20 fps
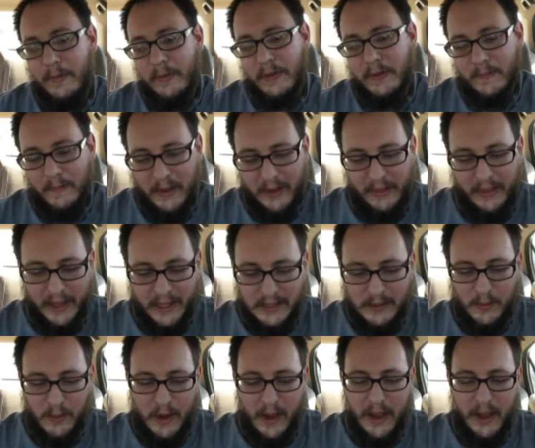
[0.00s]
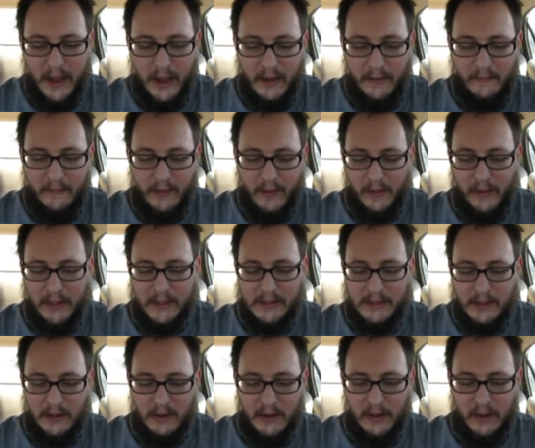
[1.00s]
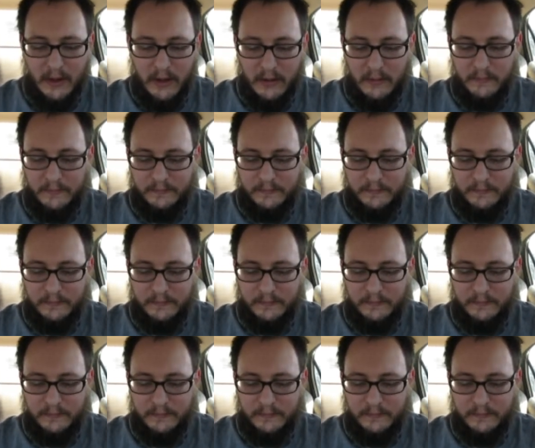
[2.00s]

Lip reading: But that's why I focused on